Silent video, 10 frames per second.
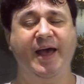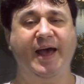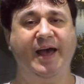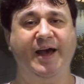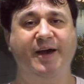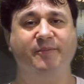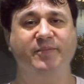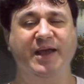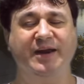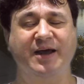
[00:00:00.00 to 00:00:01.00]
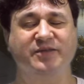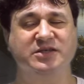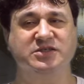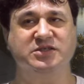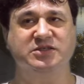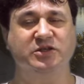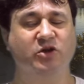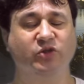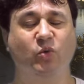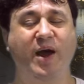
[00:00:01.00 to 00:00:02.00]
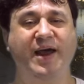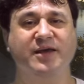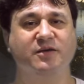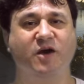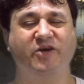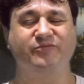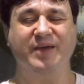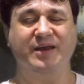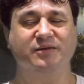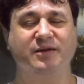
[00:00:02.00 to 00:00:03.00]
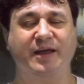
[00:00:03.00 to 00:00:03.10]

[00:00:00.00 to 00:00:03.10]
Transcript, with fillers: um, and others just along the way I've met.